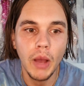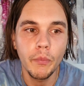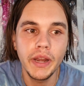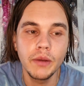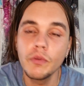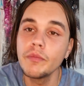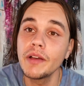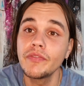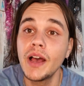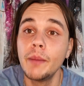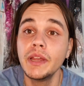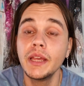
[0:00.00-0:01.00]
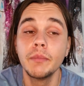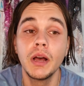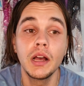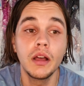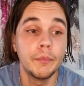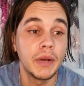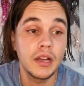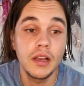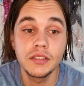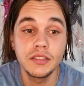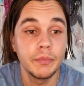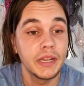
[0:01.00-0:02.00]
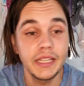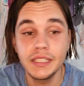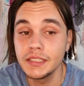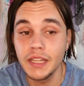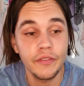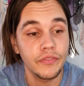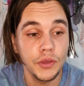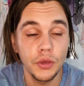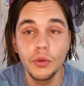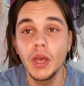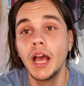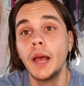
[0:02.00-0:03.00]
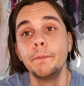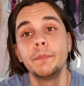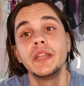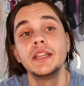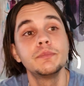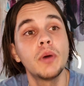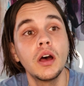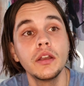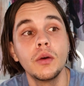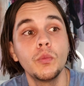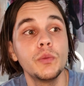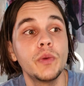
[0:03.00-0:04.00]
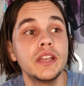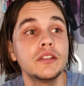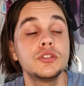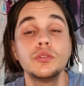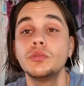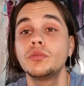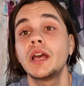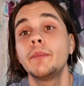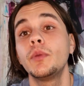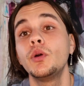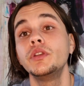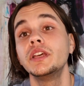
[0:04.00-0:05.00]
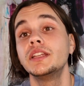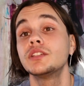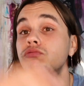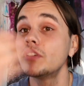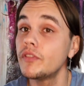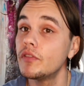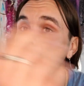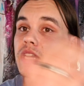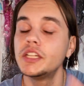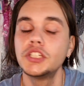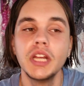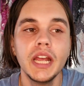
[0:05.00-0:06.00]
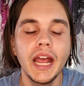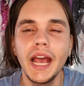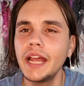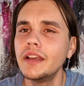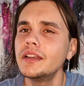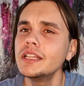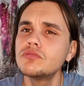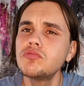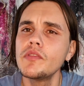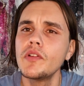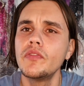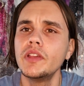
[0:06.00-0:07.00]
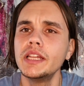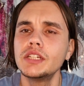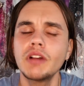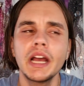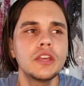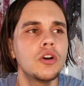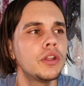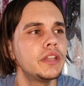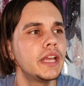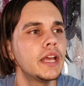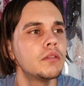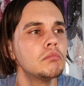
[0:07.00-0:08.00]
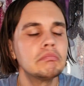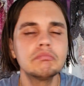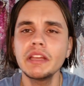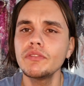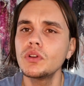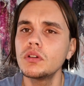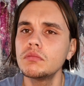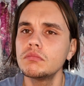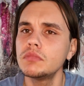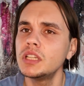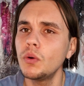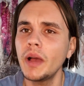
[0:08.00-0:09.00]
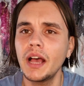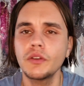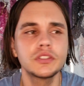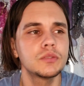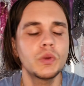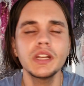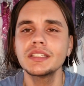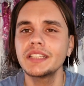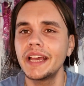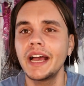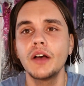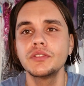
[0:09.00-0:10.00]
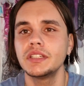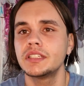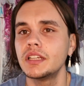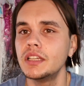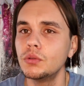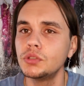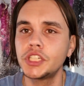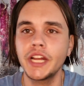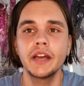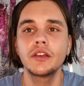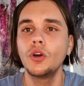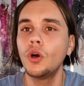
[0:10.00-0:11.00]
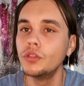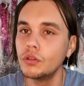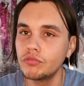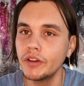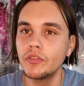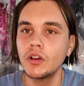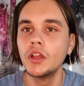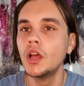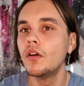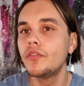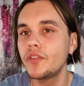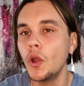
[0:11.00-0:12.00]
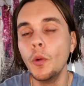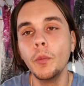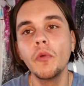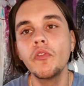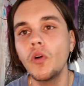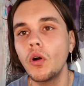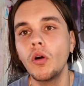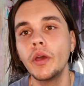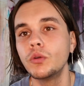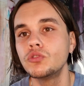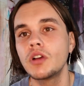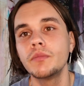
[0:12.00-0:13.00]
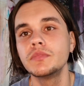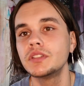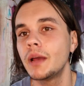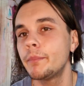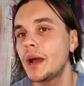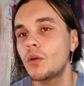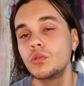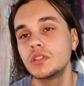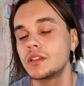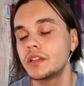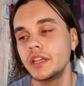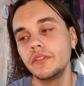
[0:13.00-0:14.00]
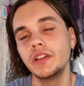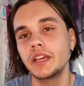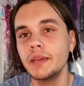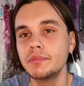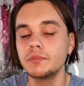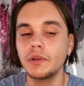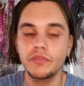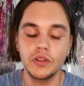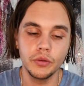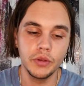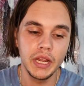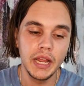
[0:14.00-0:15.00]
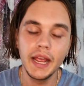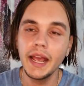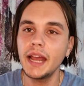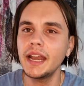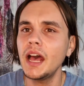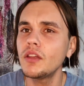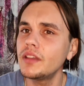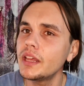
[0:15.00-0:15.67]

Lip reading: I went with my family, my cousin, my niece and nephew, and his partner. We went to Cambodia, this river village. And this river village, right, you're on there, they've got a little house. When I say a house, it's a little shack on the river, floating with oil drums like barrels underneath that keeps them afloat. And